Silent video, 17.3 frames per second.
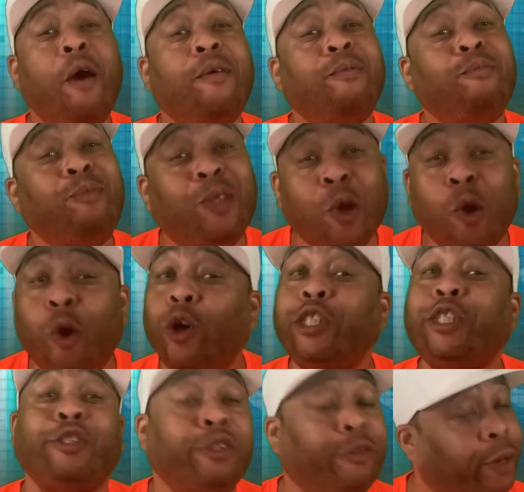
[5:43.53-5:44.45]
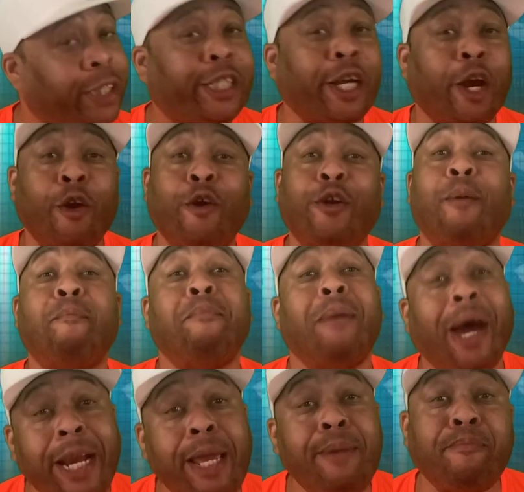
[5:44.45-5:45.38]
the return of
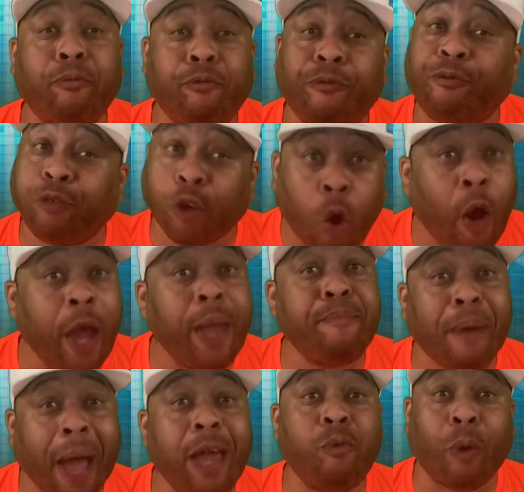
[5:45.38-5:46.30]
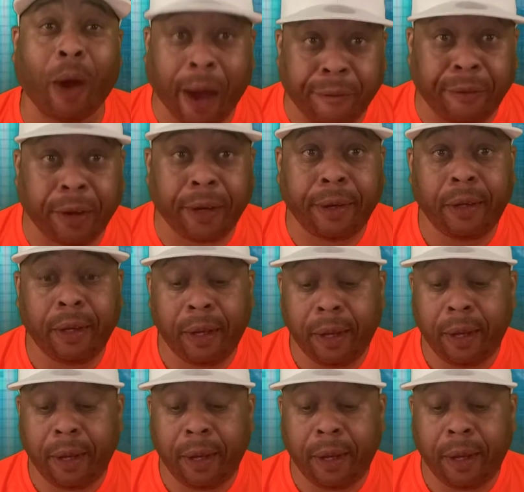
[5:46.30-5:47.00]
Money Floyd Mayweather